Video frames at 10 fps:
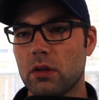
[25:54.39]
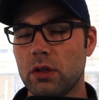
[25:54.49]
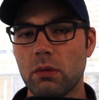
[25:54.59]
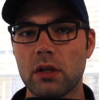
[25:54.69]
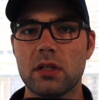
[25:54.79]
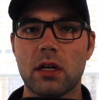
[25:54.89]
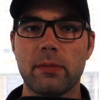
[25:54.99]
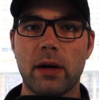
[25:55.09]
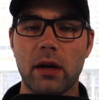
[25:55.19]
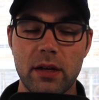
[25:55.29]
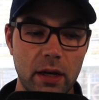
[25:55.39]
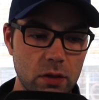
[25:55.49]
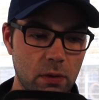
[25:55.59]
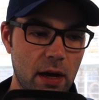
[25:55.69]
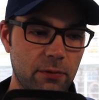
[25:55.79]
You want to talk about a
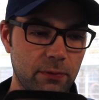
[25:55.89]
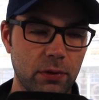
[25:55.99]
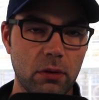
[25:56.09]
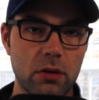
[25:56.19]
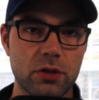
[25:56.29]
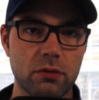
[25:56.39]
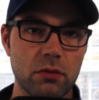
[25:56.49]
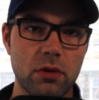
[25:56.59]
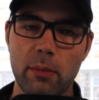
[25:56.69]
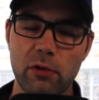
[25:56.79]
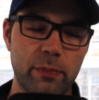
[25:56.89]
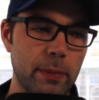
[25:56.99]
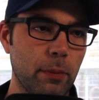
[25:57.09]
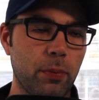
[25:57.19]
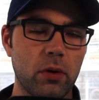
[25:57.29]
nice ride from Florent Geroux. A number of
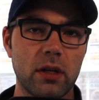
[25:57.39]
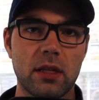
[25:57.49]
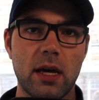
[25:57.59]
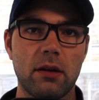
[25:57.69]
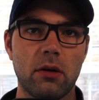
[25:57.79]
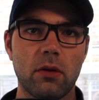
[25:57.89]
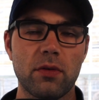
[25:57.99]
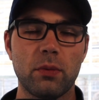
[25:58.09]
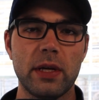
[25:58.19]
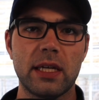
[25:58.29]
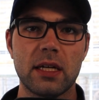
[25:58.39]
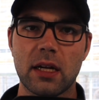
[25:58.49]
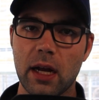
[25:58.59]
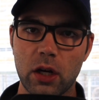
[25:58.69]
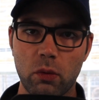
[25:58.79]
people pointed that out over the weekend,
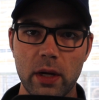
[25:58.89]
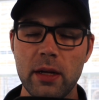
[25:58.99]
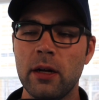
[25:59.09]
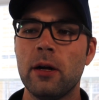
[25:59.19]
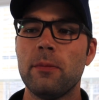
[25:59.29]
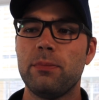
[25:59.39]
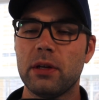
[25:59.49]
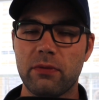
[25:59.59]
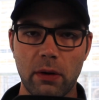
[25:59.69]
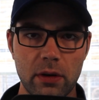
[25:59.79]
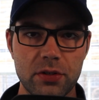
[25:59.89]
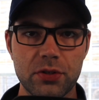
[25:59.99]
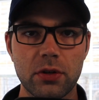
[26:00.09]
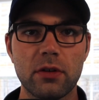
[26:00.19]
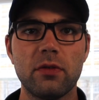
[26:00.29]
and I agree. Being very
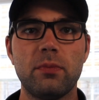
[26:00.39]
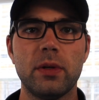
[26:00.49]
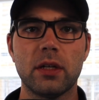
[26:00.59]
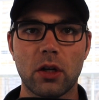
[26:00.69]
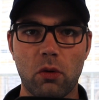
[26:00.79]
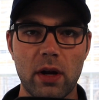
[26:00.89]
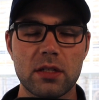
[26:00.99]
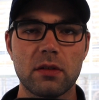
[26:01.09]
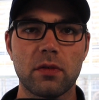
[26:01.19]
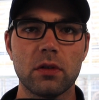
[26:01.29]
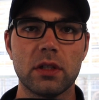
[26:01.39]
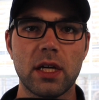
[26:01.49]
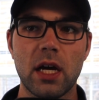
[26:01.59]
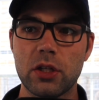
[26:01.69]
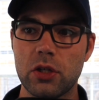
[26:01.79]
assertive, being aggressive
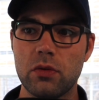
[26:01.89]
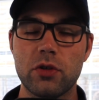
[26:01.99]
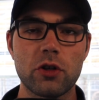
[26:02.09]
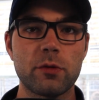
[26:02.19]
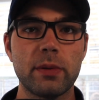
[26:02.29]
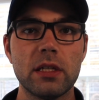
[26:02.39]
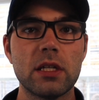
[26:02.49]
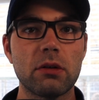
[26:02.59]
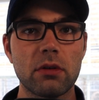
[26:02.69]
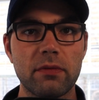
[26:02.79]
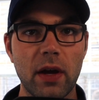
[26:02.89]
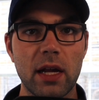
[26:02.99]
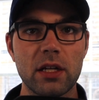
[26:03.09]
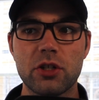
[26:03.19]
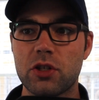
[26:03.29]
early on, use your speed to your
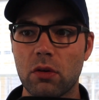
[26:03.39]
advantage.